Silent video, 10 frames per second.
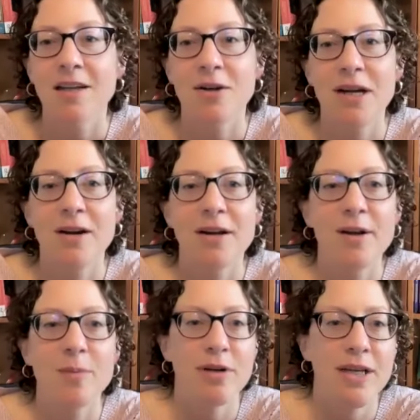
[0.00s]
your
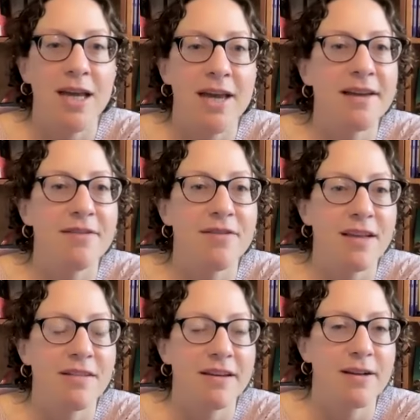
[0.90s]
area, or pre-K, if
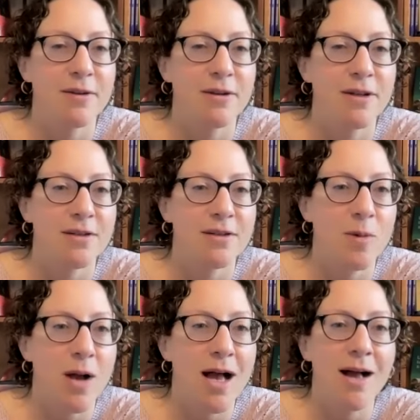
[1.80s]
that's included as
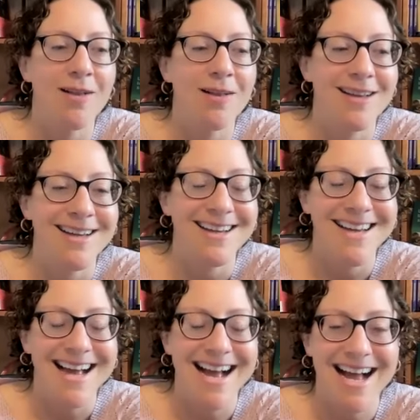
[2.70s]
well.
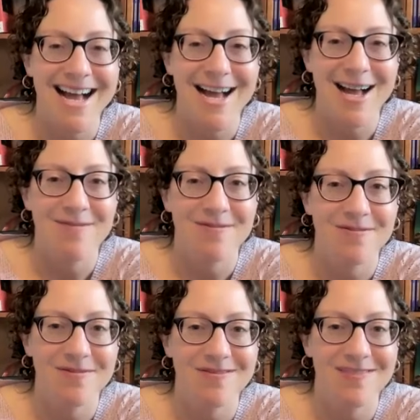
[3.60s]
And
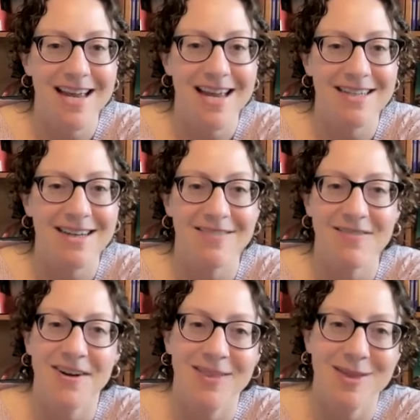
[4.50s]
to
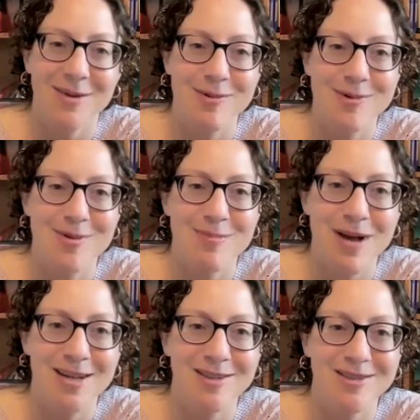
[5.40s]
have gone through the
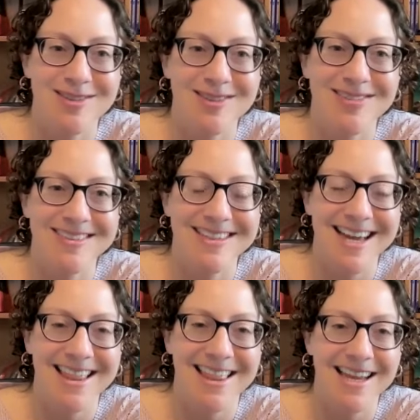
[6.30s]
modules.
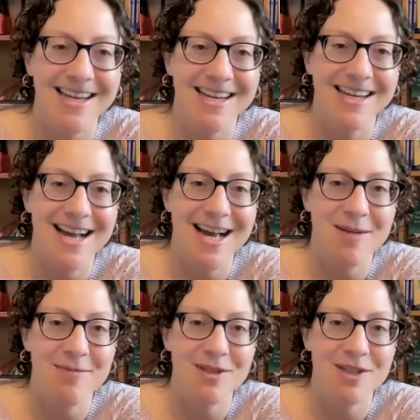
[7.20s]
I think
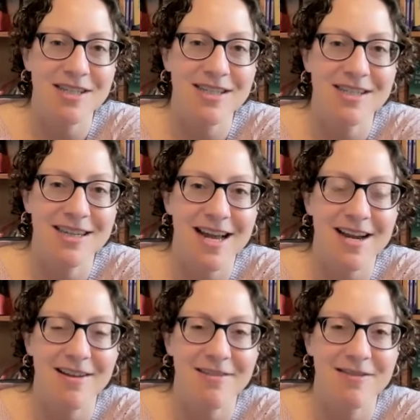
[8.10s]
just
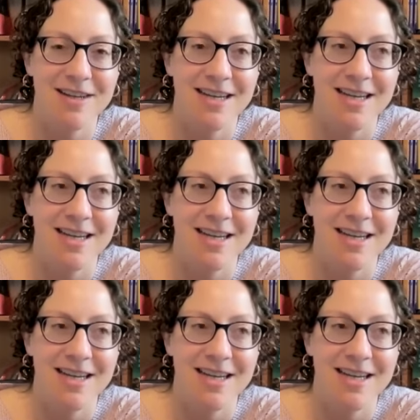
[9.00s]
kind of